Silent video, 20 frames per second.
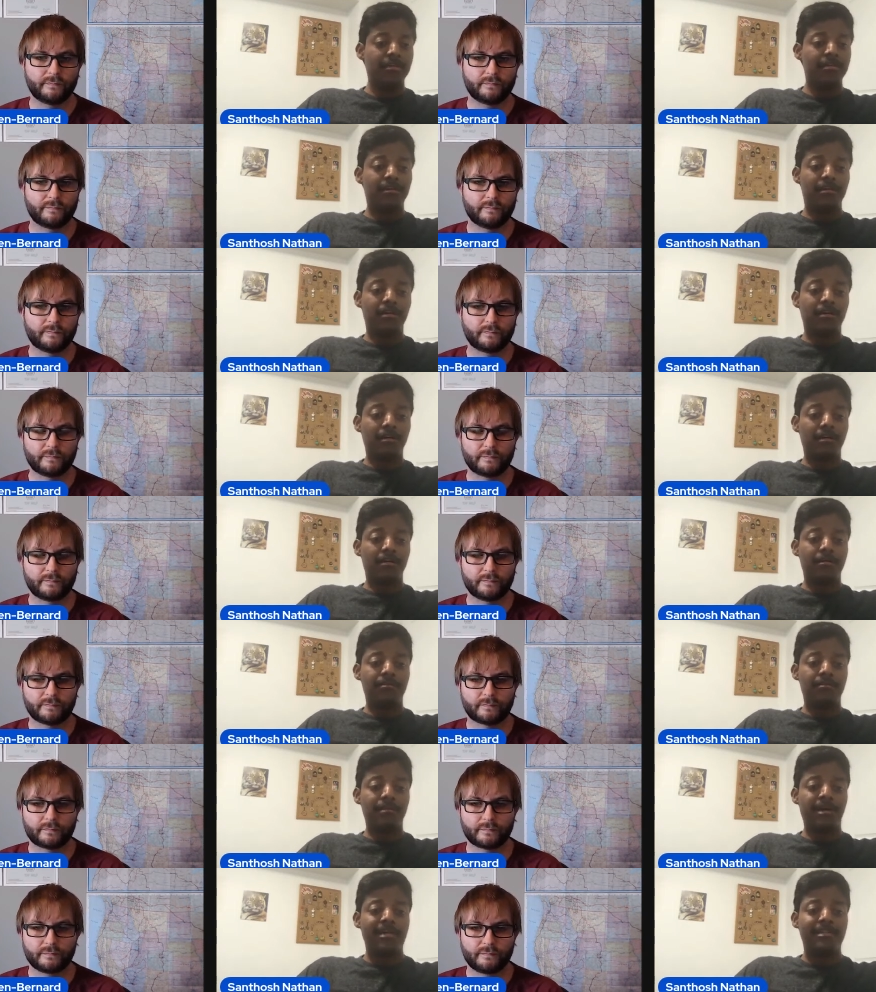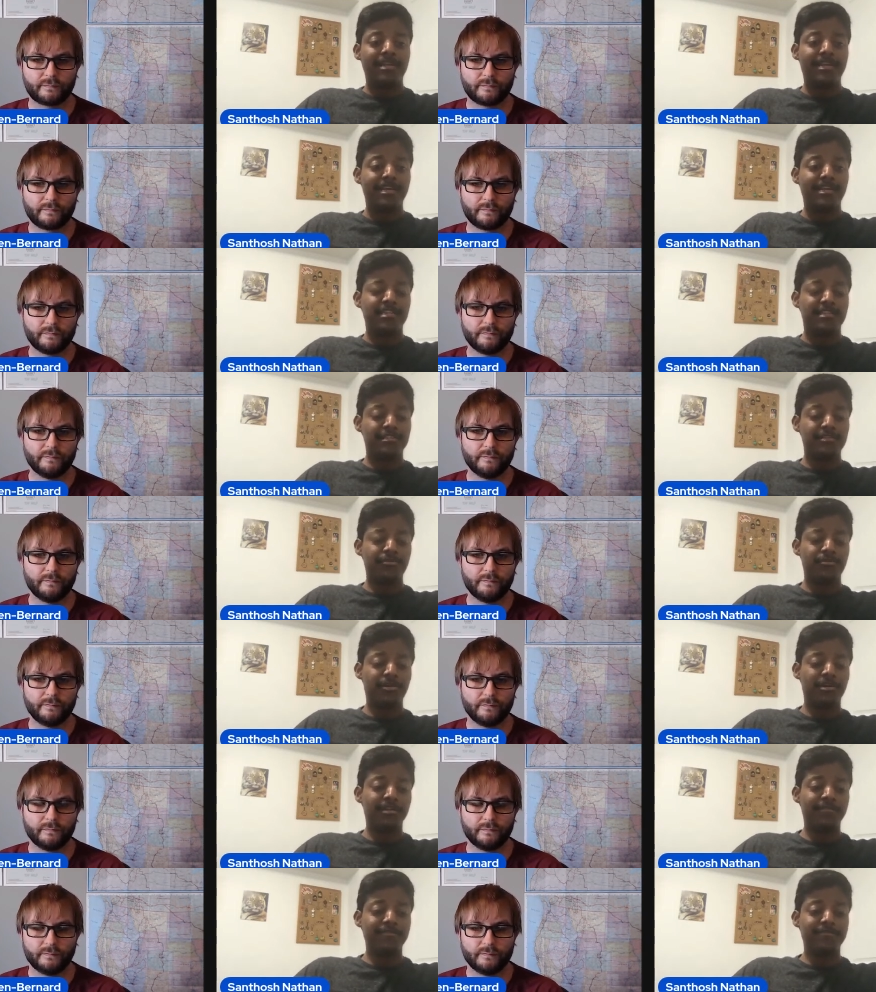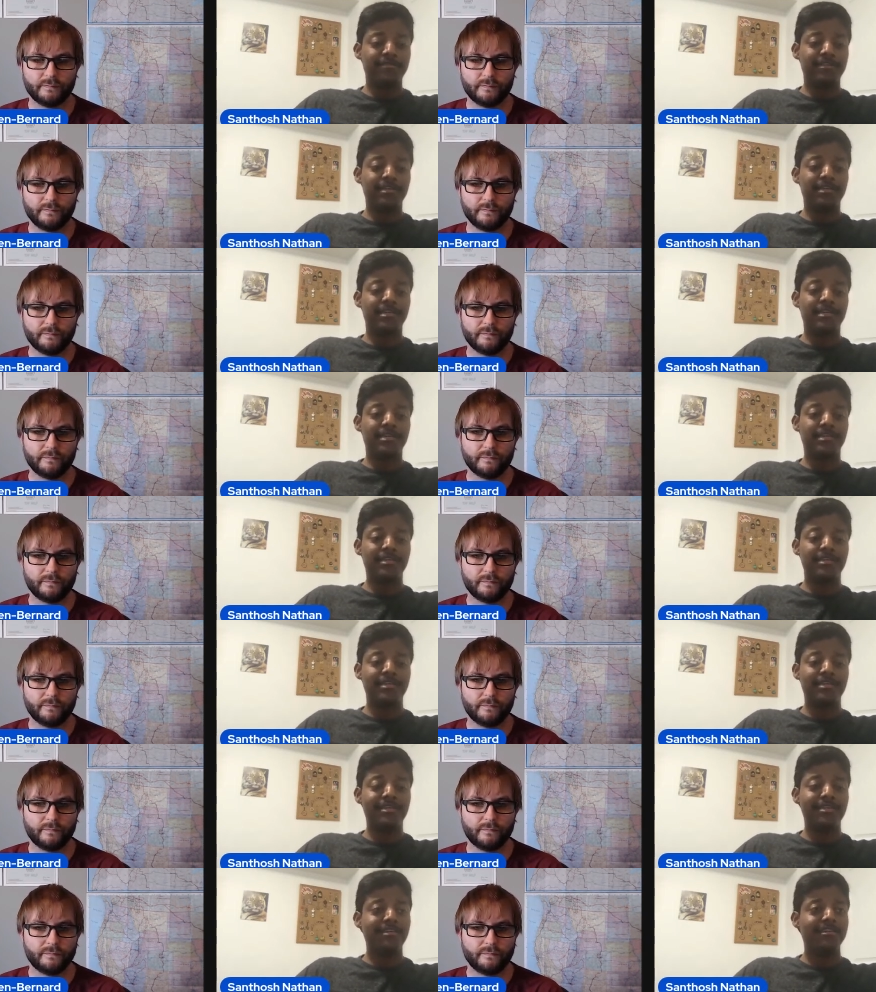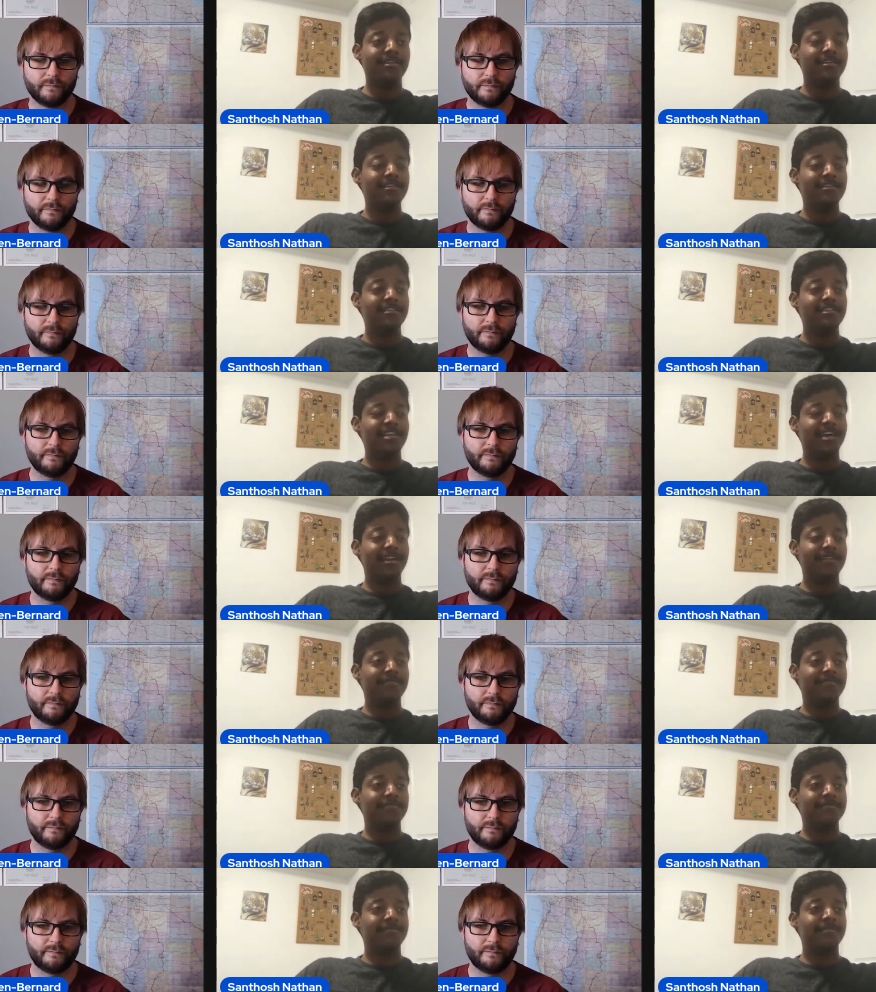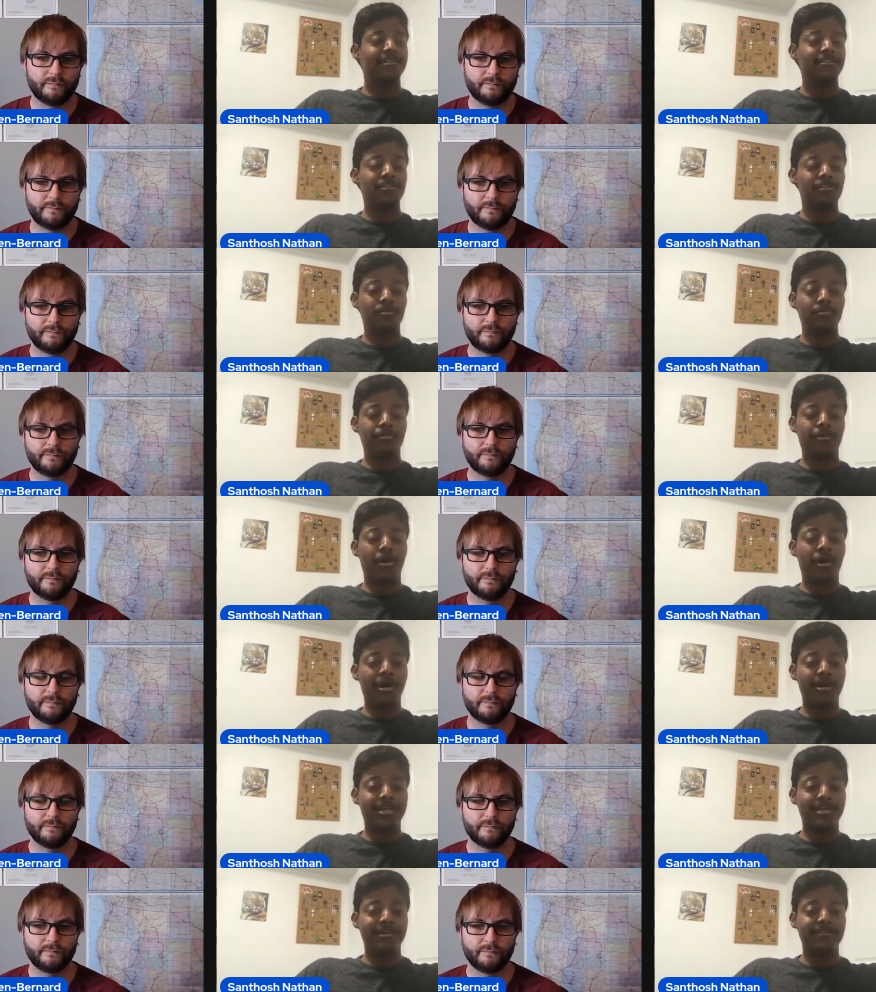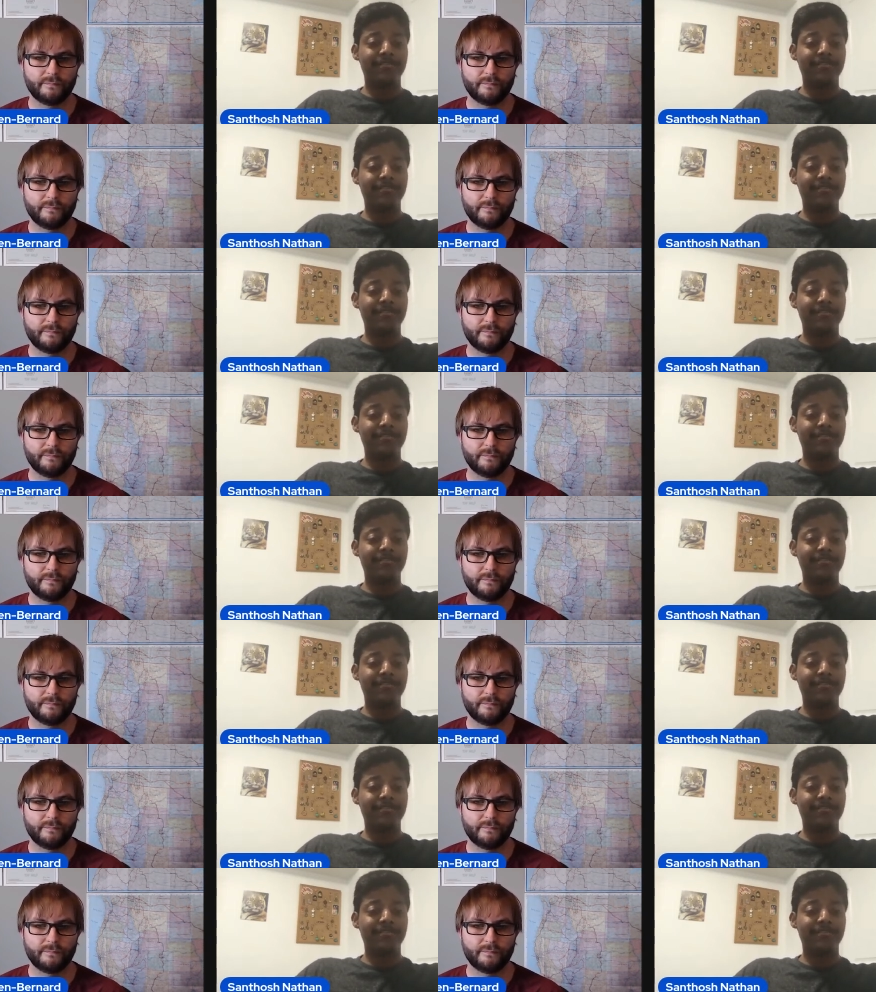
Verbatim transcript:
Speaker 1: Um, I think it's one of the kind of a little pocket